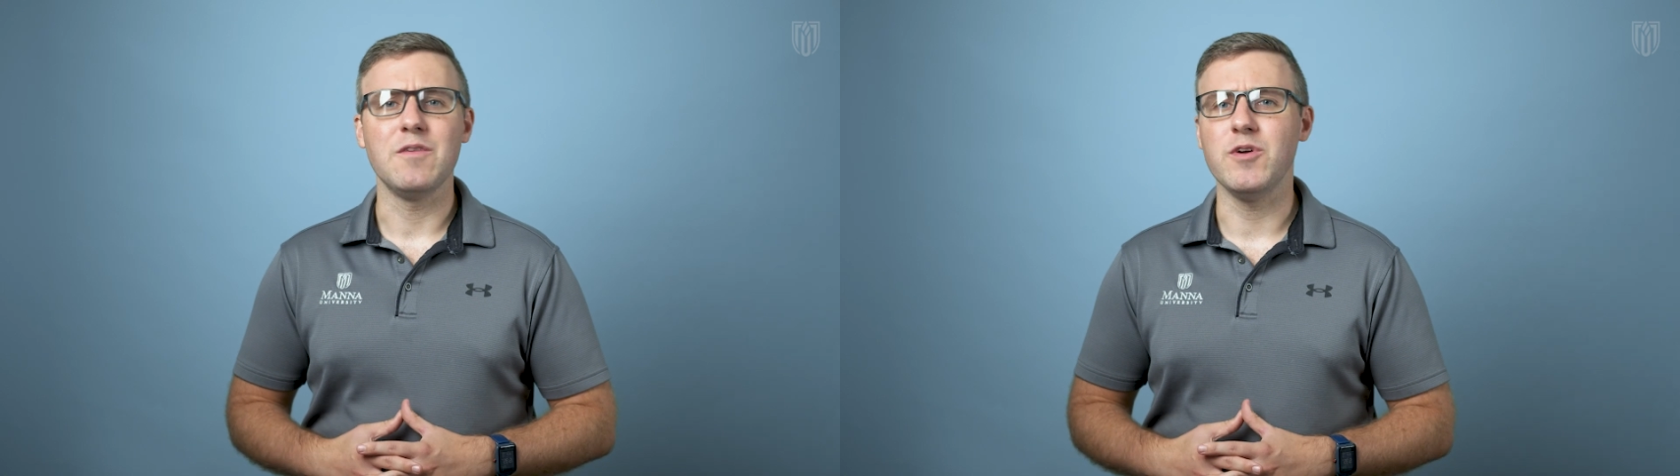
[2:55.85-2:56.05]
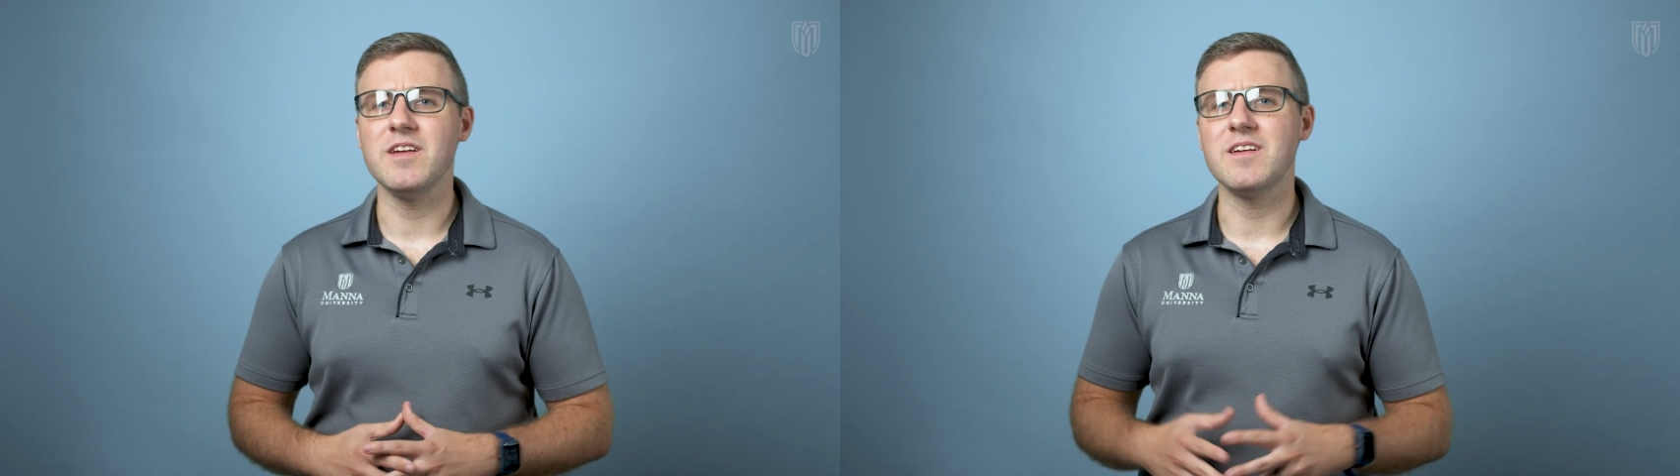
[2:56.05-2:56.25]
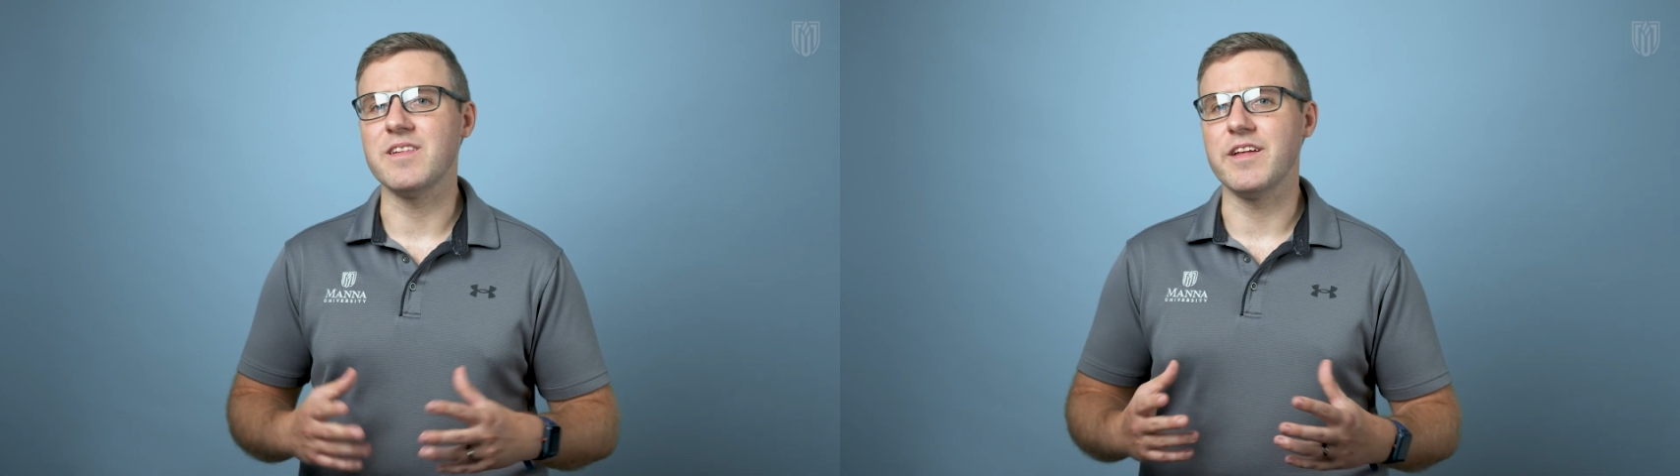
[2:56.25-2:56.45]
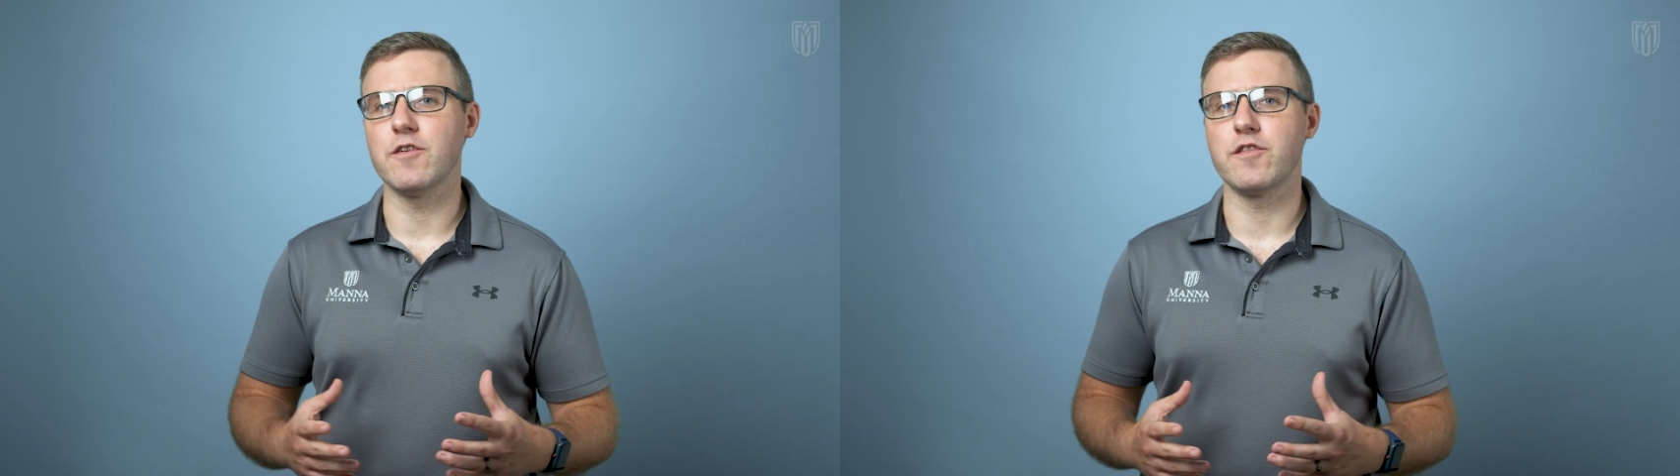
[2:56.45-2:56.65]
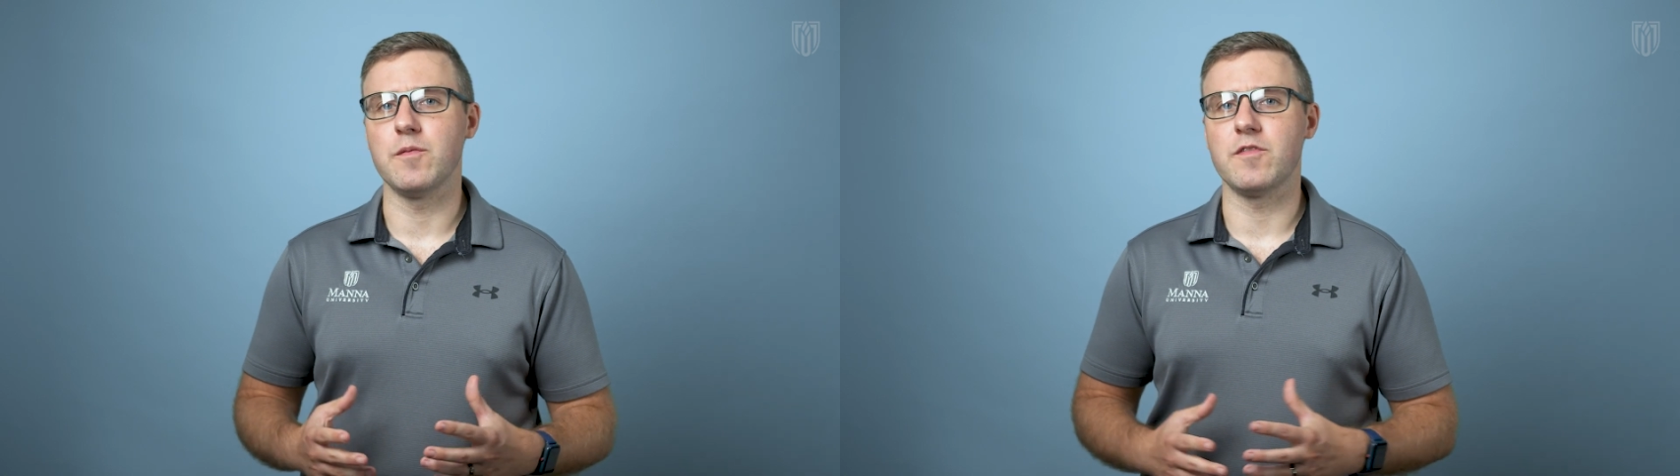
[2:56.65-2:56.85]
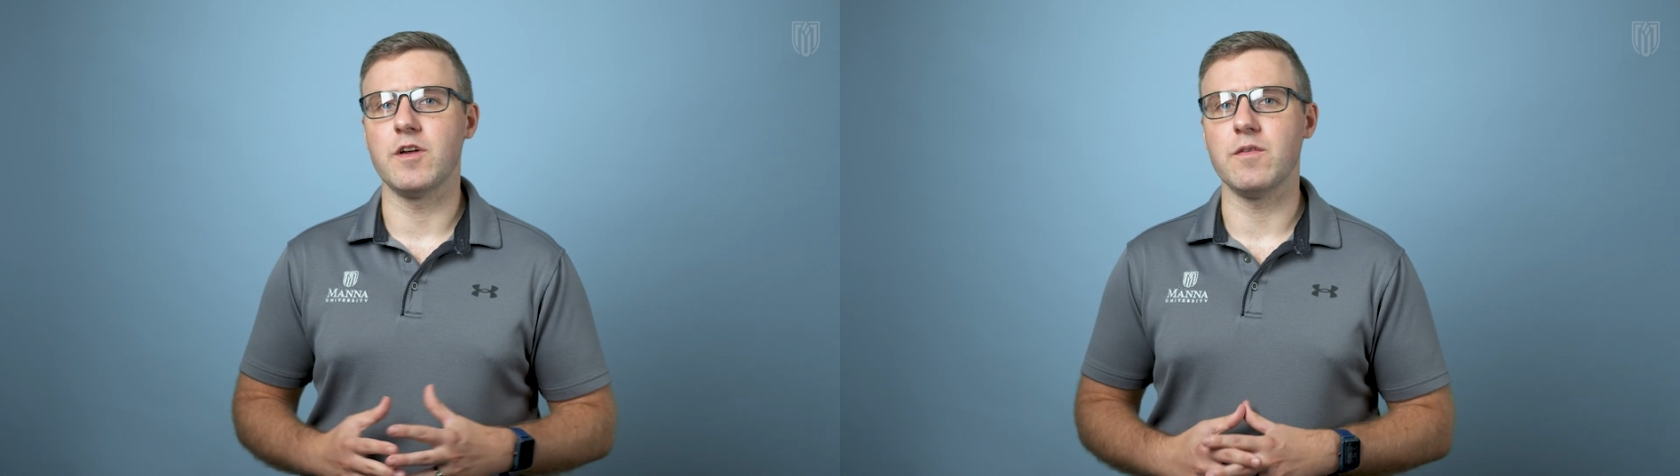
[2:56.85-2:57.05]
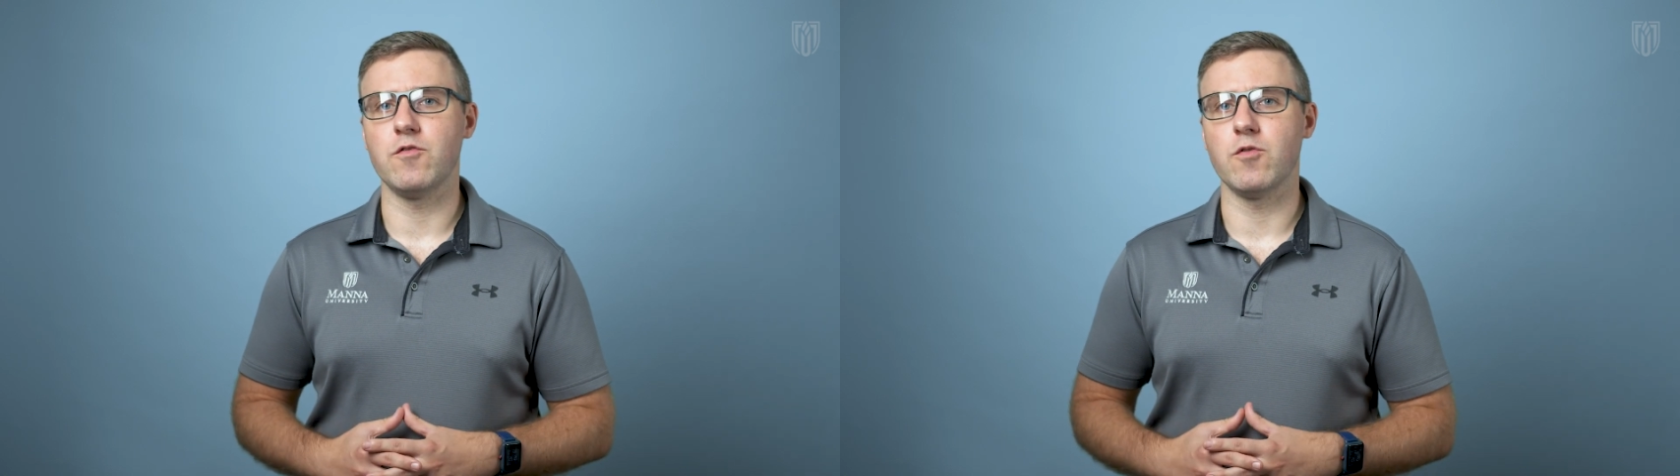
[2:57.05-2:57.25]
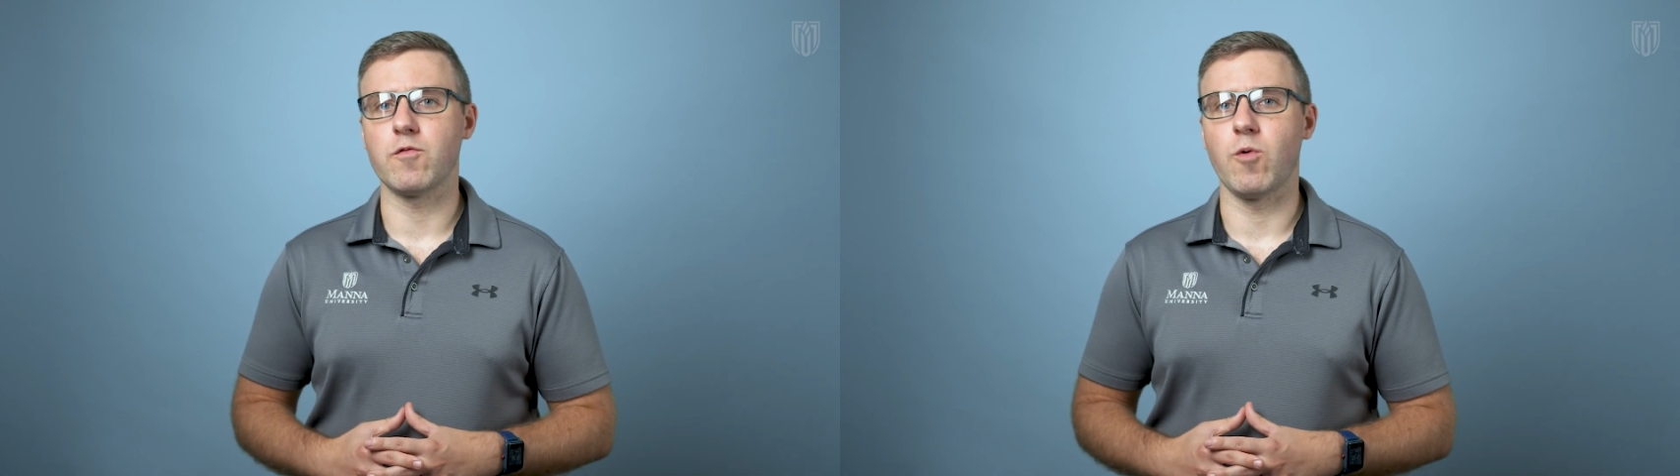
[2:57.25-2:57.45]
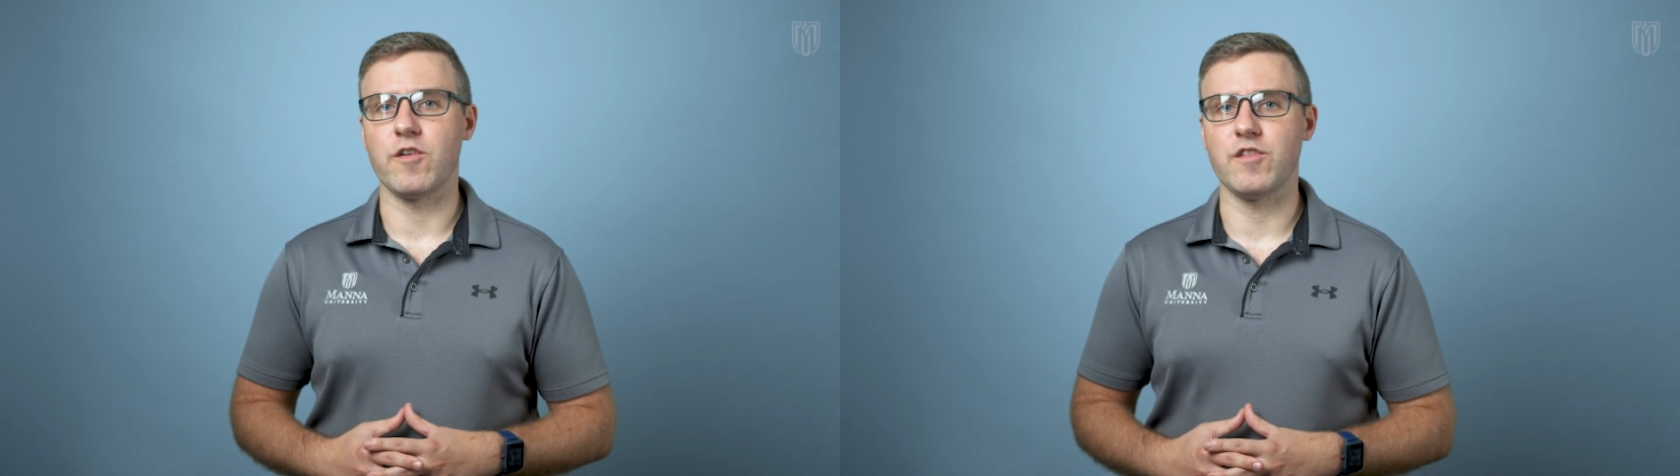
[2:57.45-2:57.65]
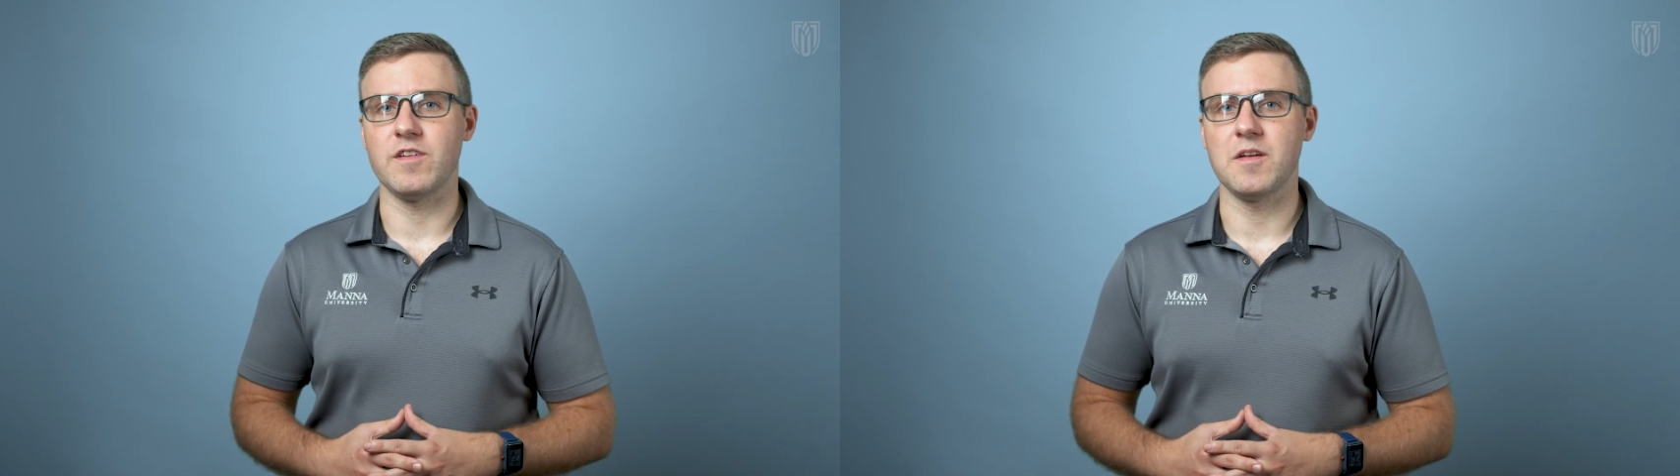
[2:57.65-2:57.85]
if we did a leadership study of George
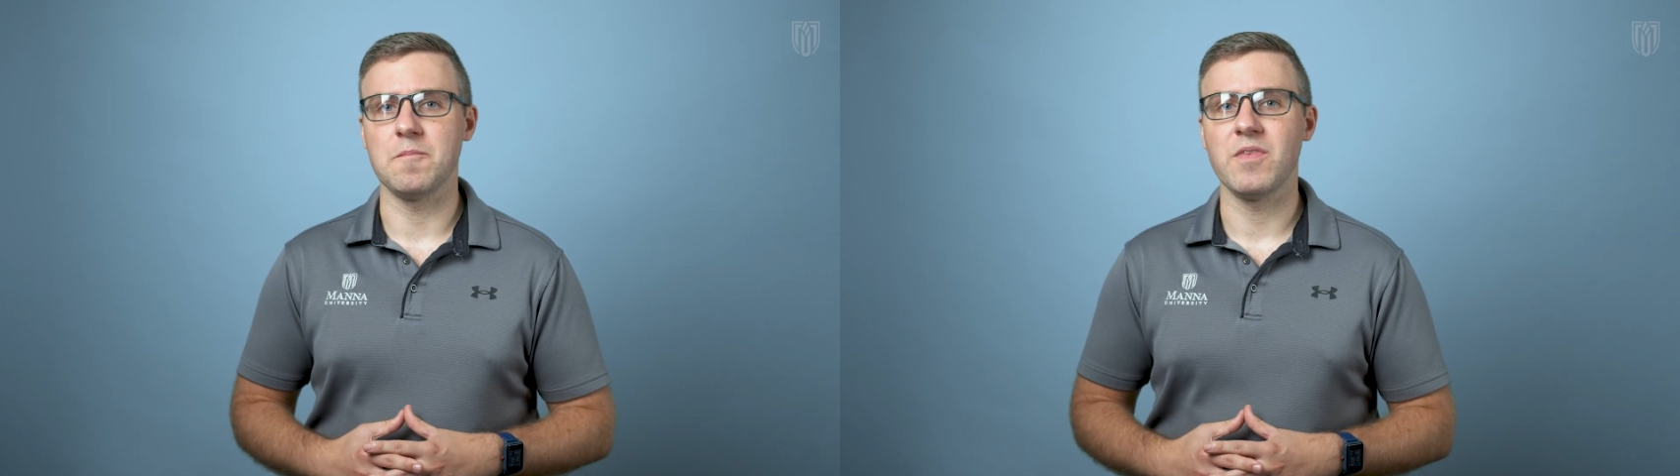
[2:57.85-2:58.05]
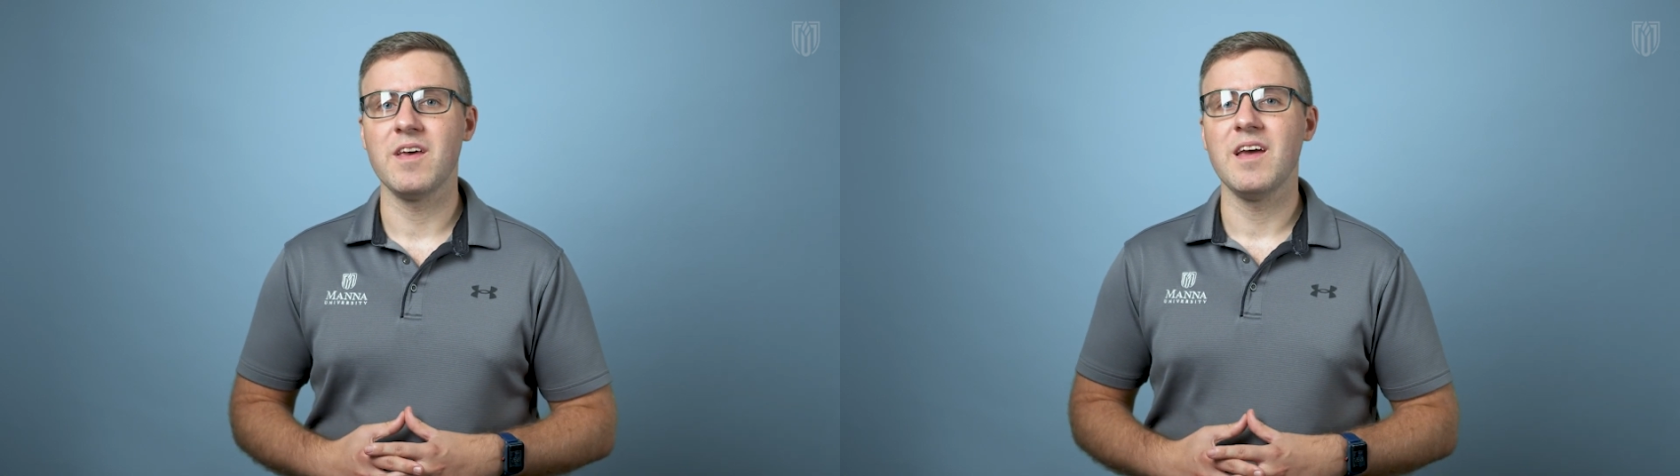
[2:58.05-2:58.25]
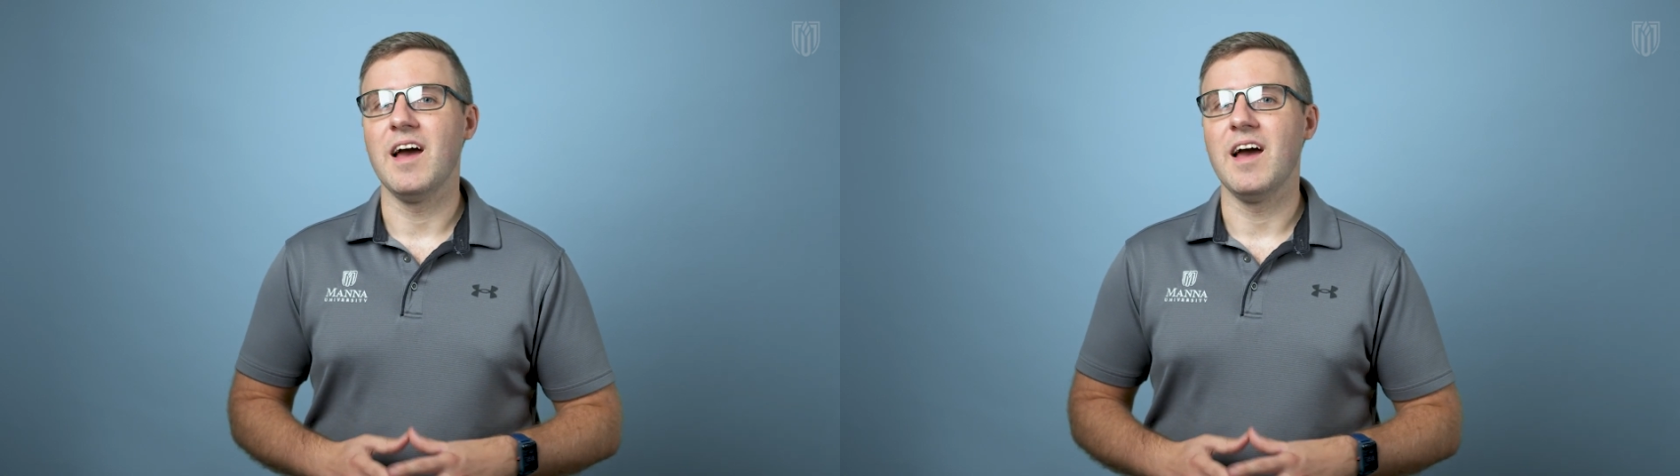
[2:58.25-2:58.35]
Washington